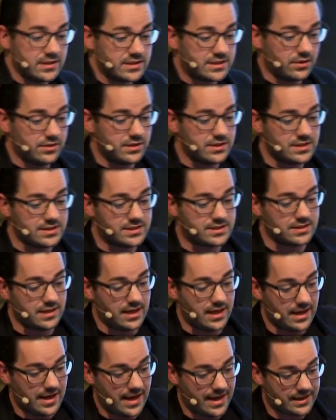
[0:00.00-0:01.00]
so this is
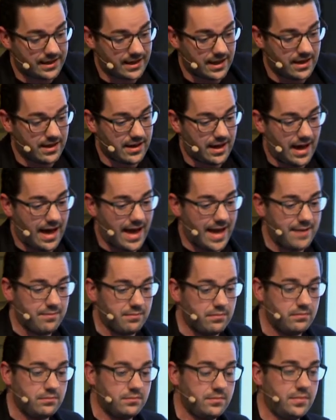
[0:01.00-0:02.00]
like
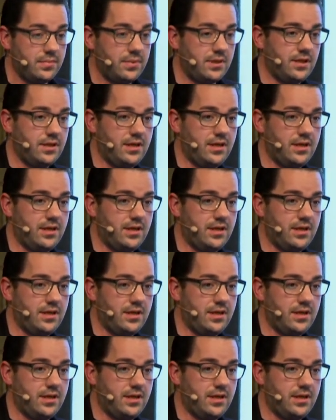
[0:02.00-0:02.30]
AMP